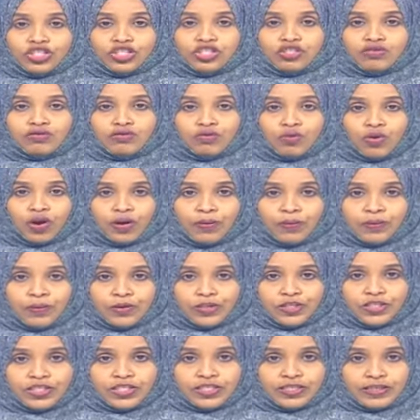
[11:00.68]
projects of
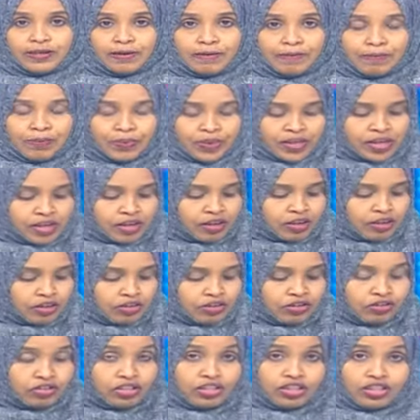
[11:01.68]
cooperation.
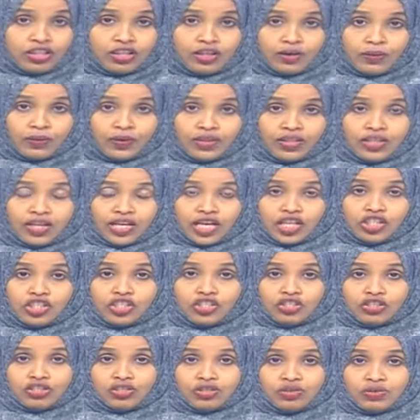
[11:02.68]
Continuing with the
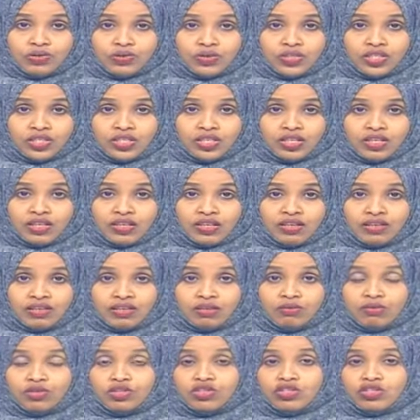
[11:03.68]
national news,
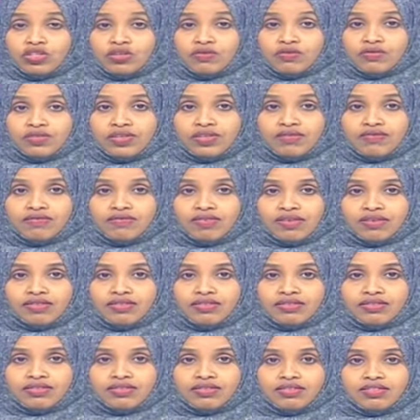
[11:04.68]
the Minister of
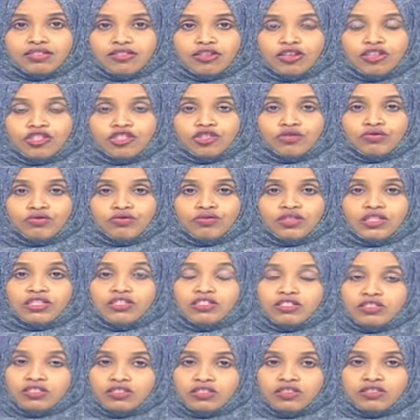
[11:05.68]
Defense in charge of
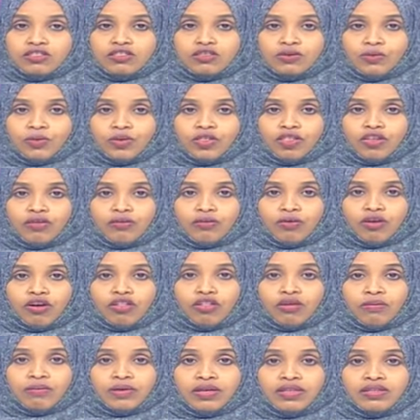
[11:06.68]
relations with the
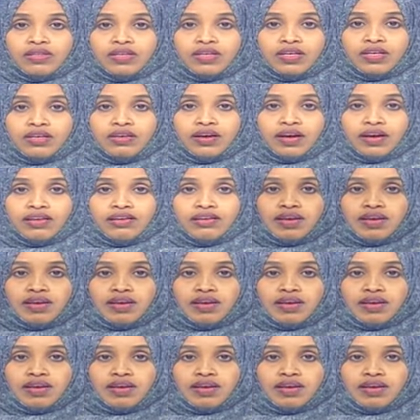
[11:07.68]
parliament,